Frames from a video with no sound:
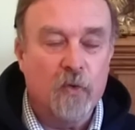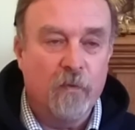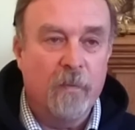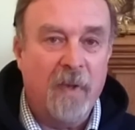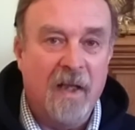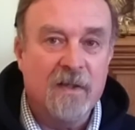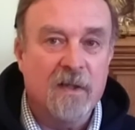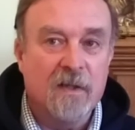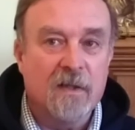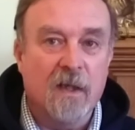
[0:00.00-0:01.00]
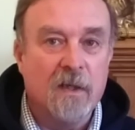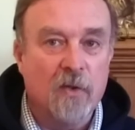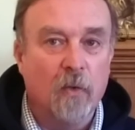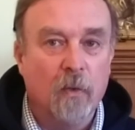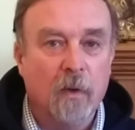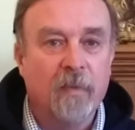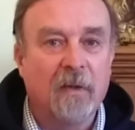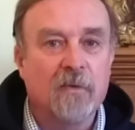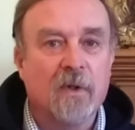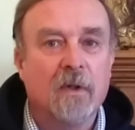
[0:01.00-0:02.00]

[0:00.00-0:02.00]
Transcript: to repentance is all about.